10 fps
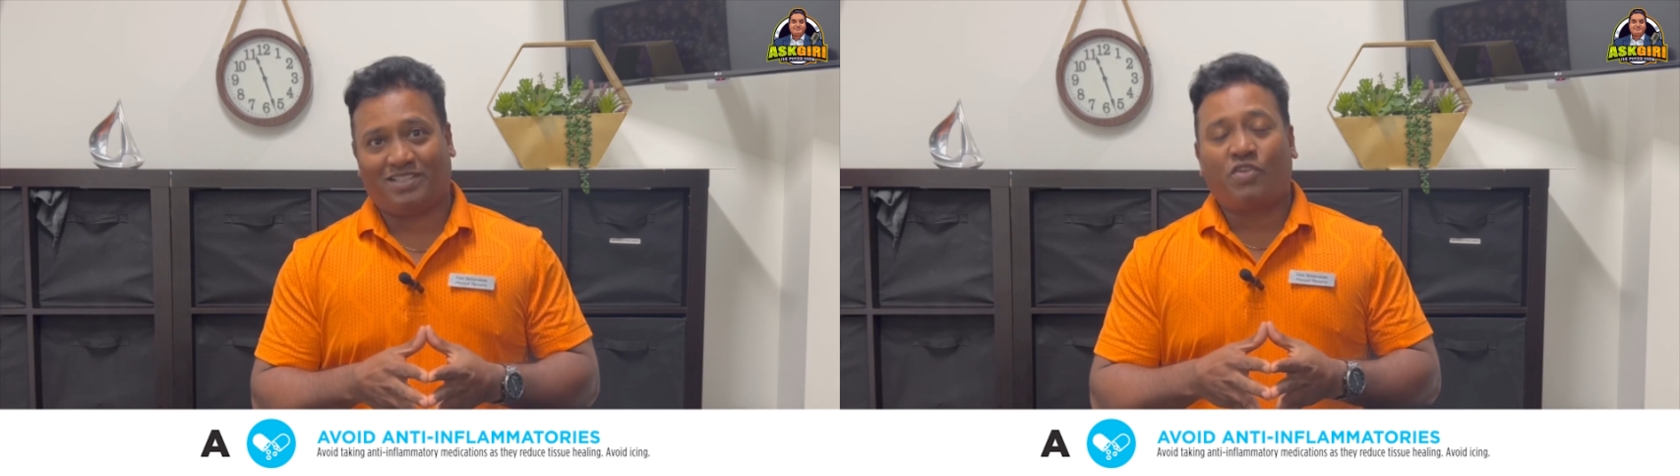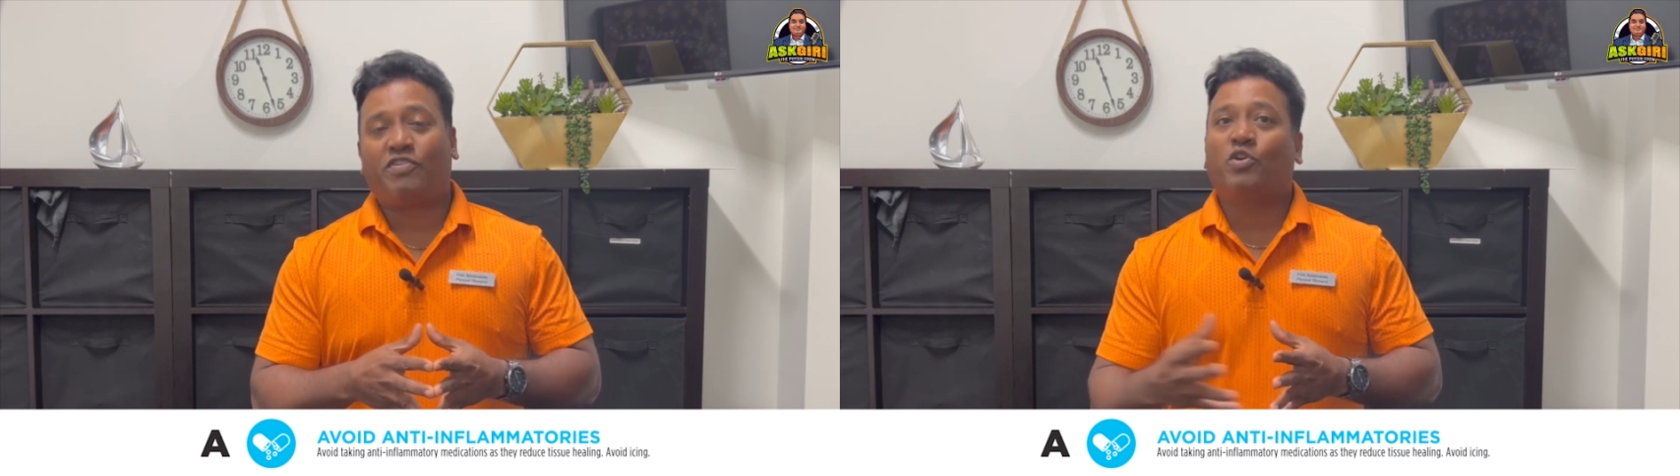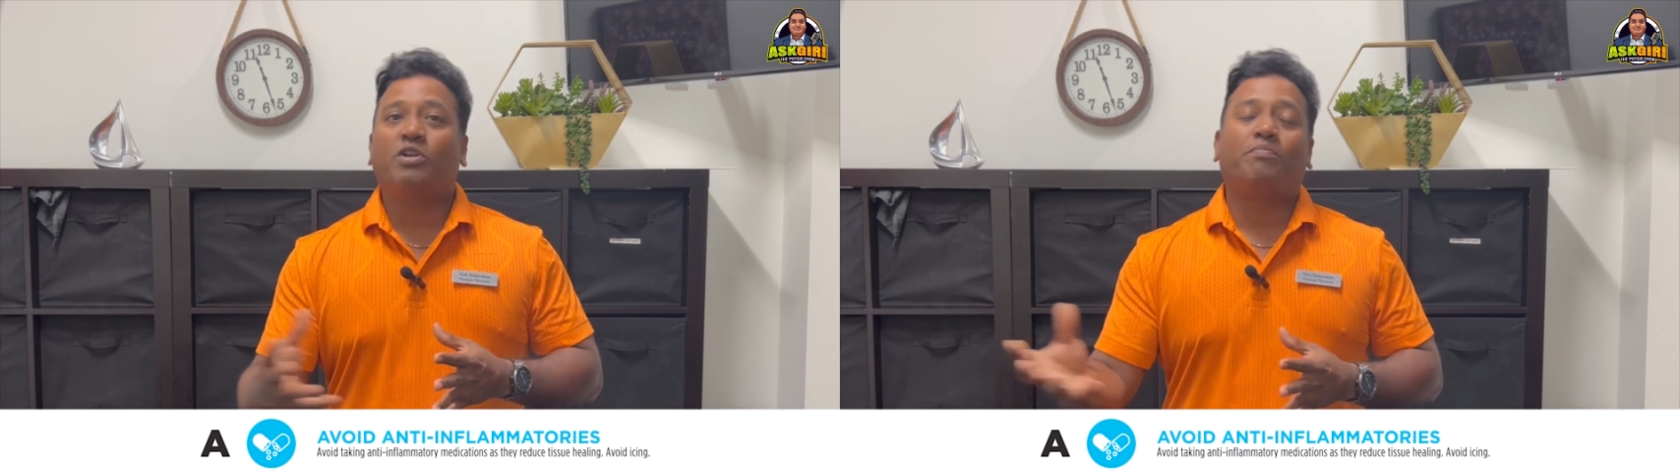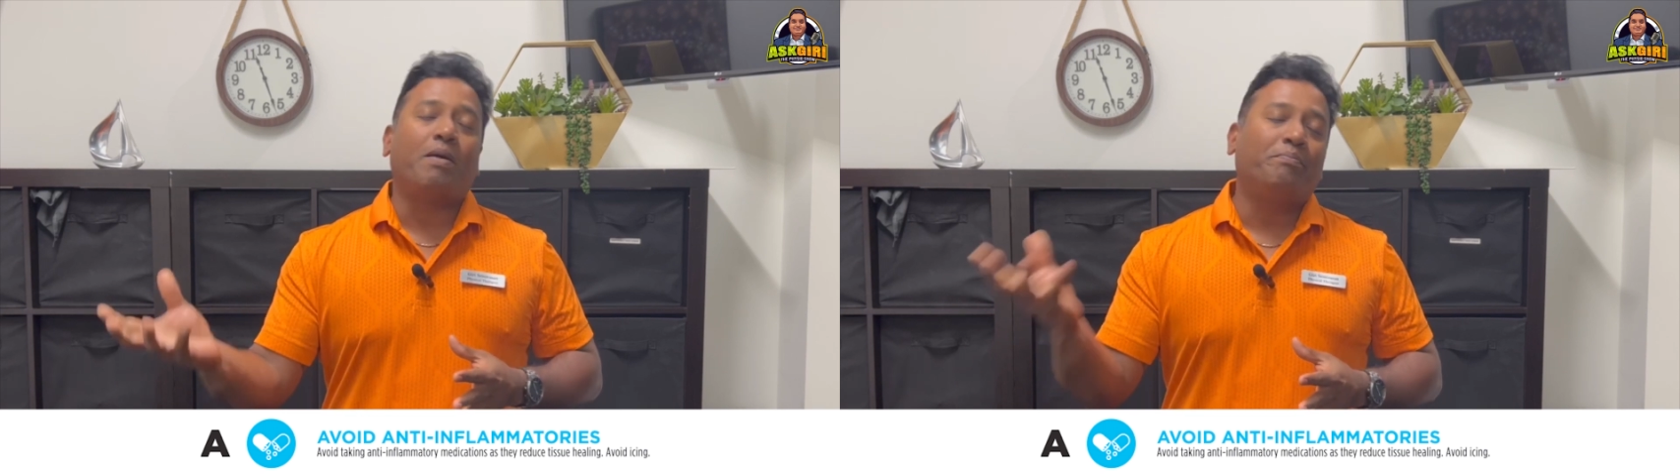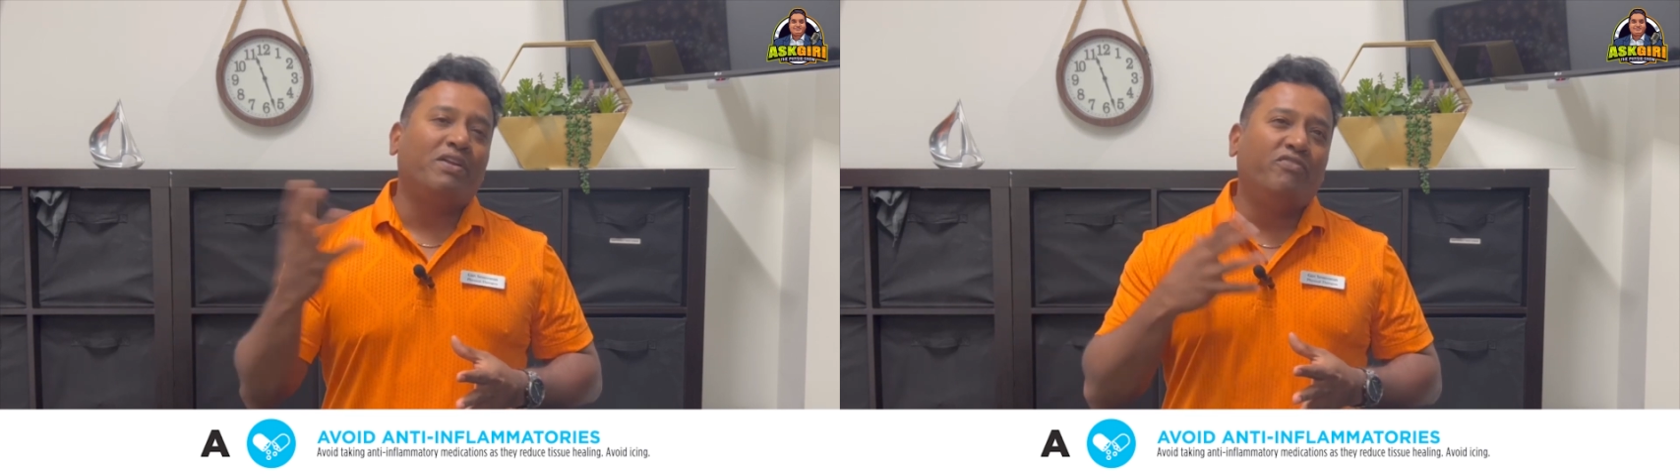So if you're going to
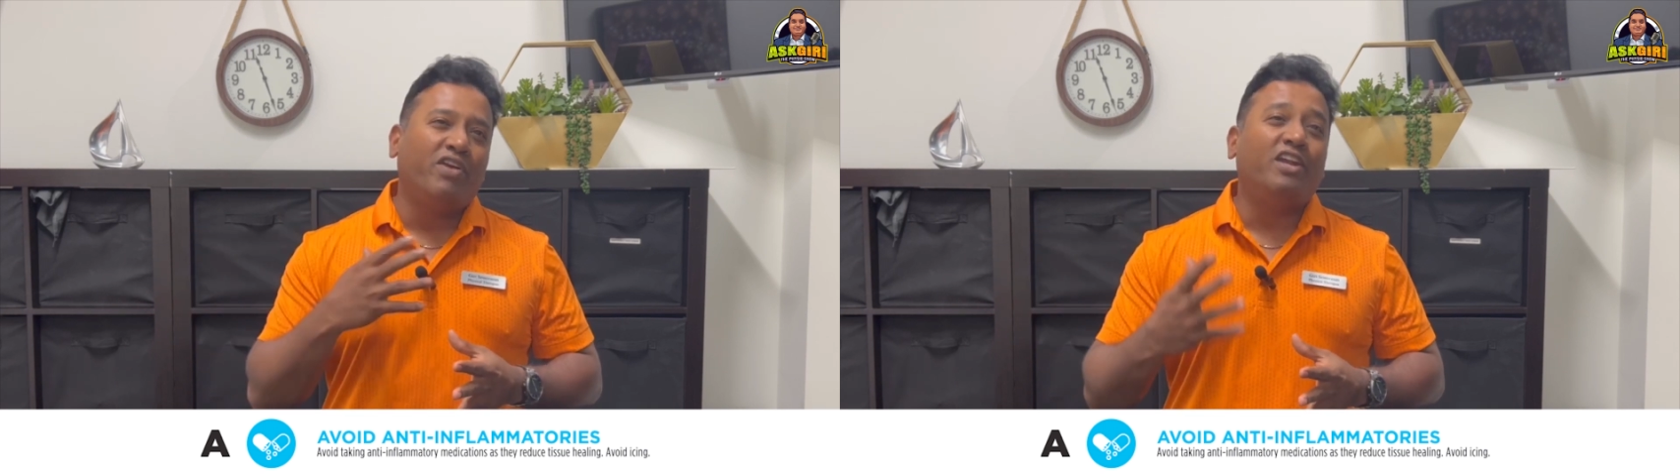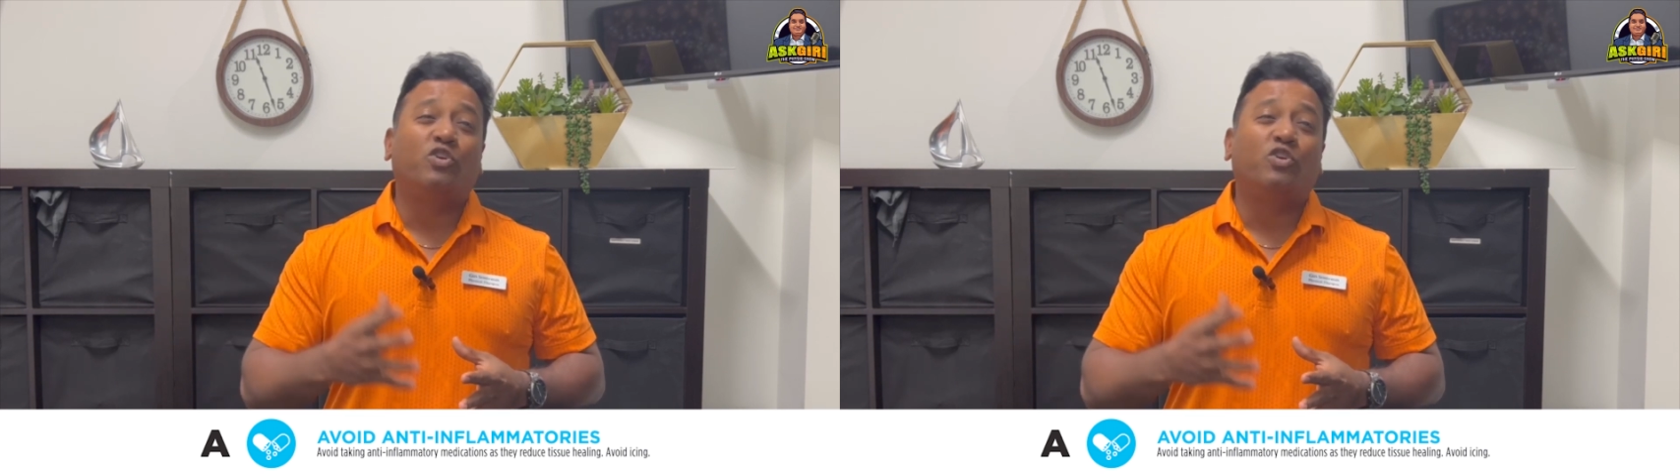pump in way